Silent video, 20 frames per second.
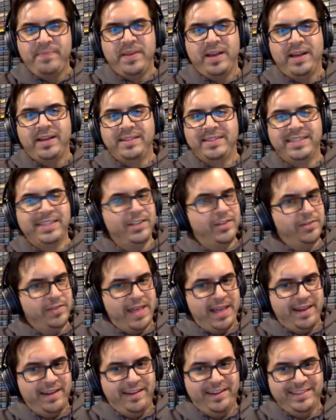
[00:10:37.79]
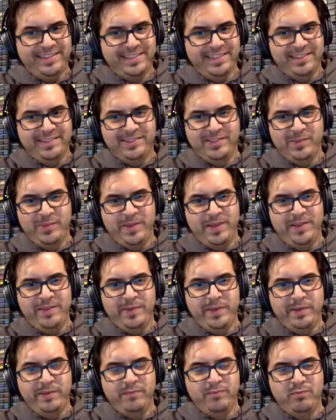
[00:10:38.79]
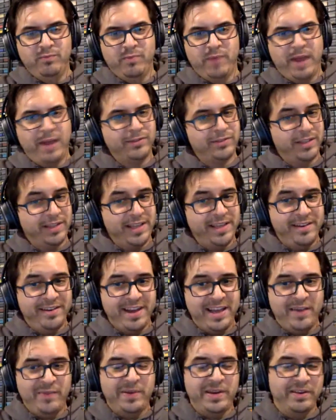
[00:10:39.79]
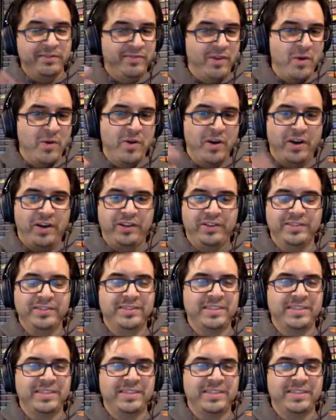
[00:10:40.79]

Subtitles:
didn't do that in Austin. So we browsed on the internet, we did phone calls,